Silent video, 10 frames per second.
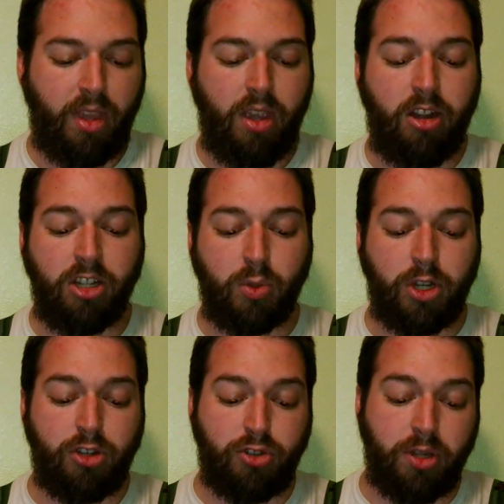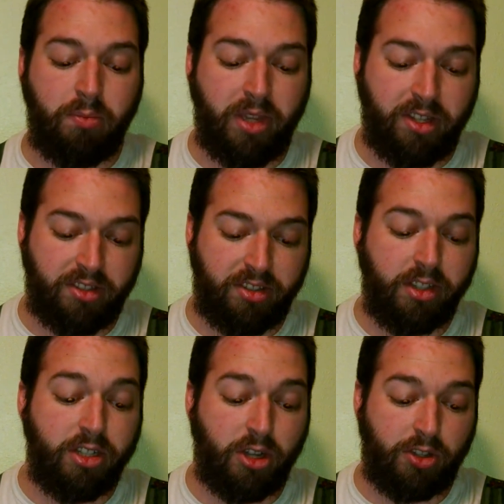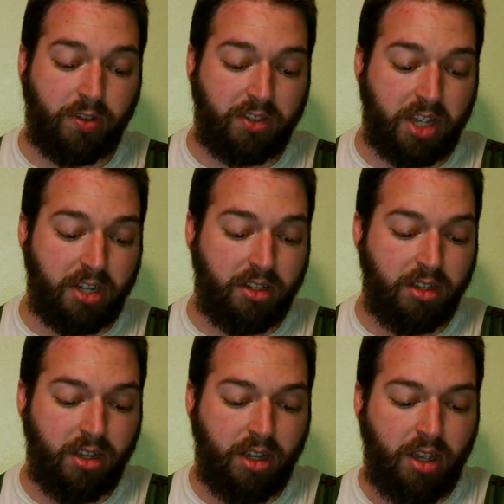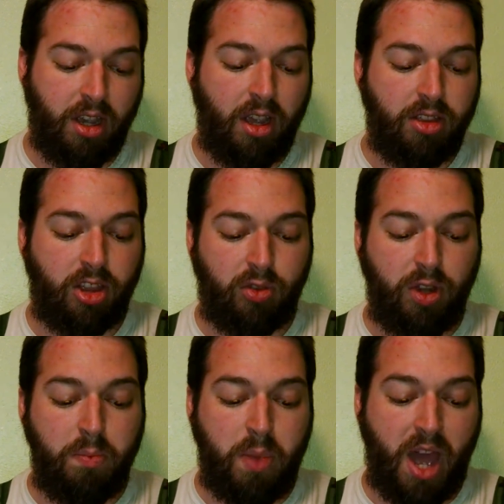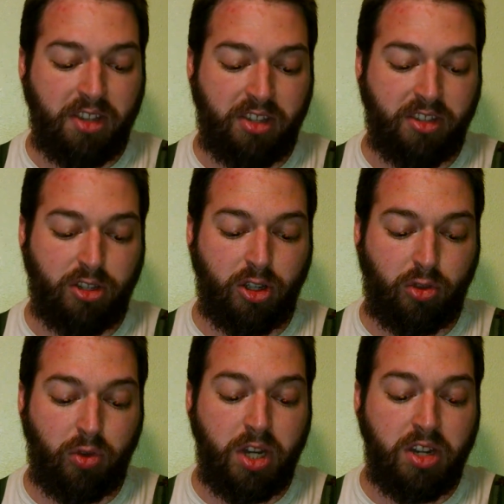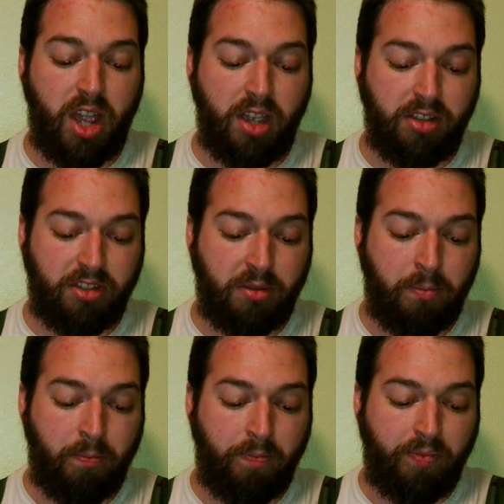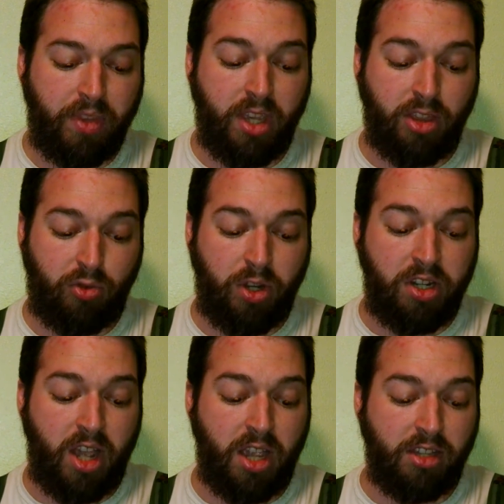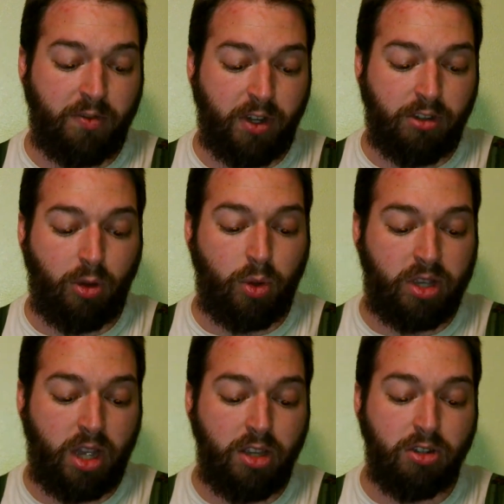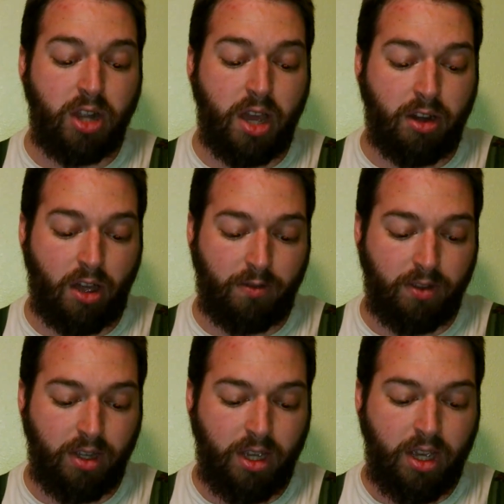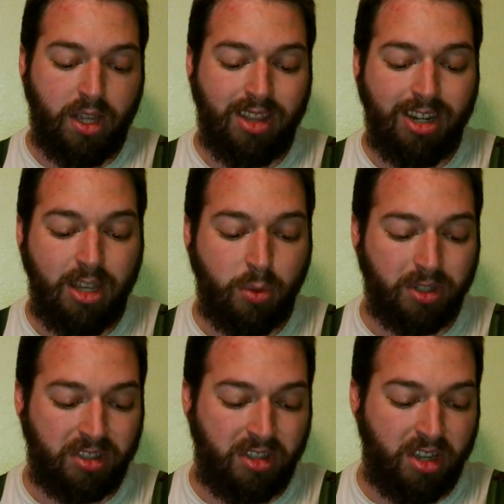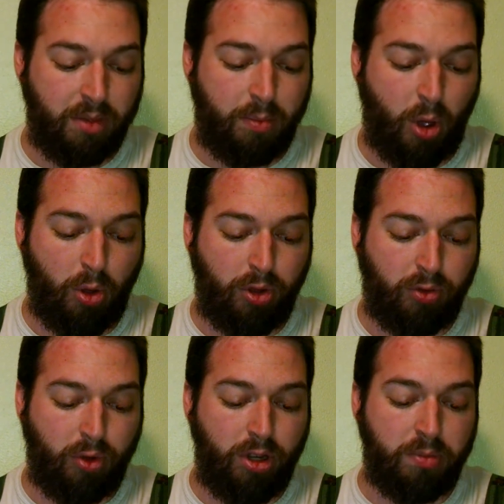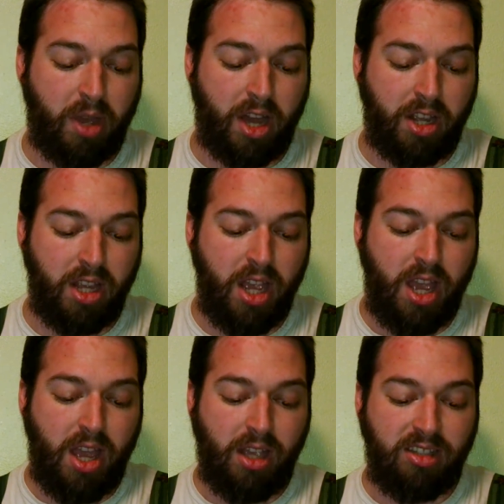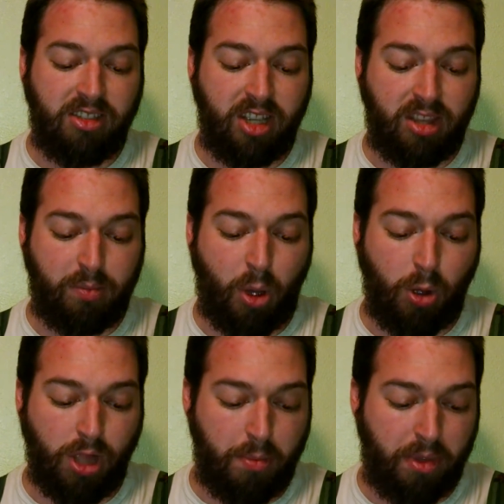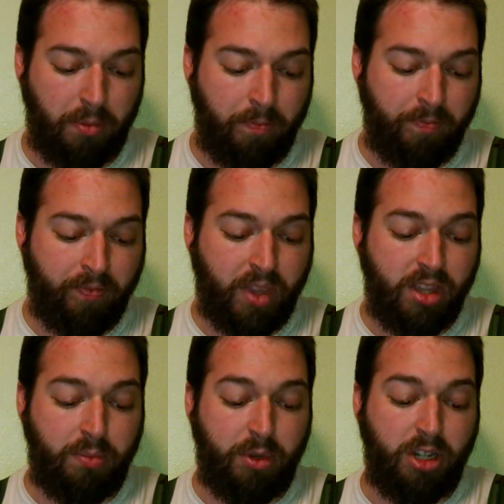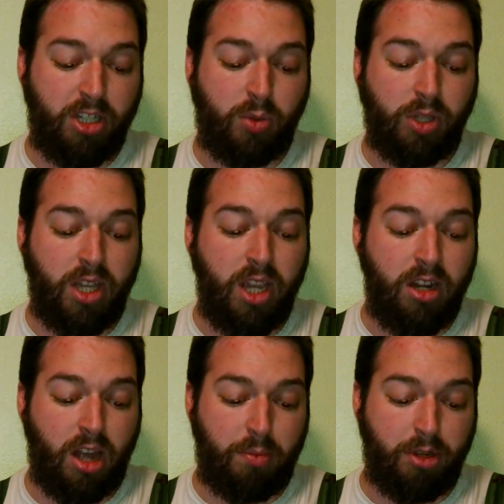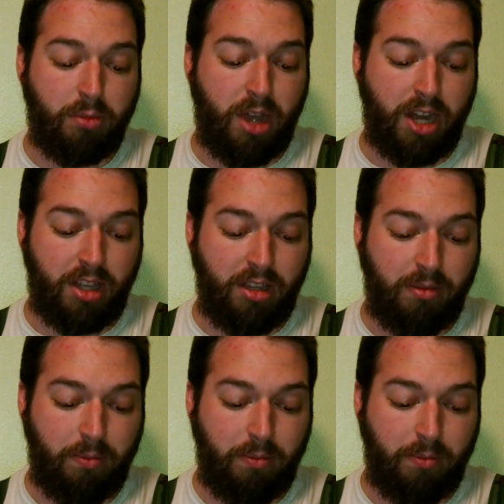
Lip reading: "Here's what your dream means," Joseph said. "The 3 baskets are 3 days. In 3 days Pharaoh will cut your head off. Then he will stick a pole through your body and set the pole up. The birds will eat up your body."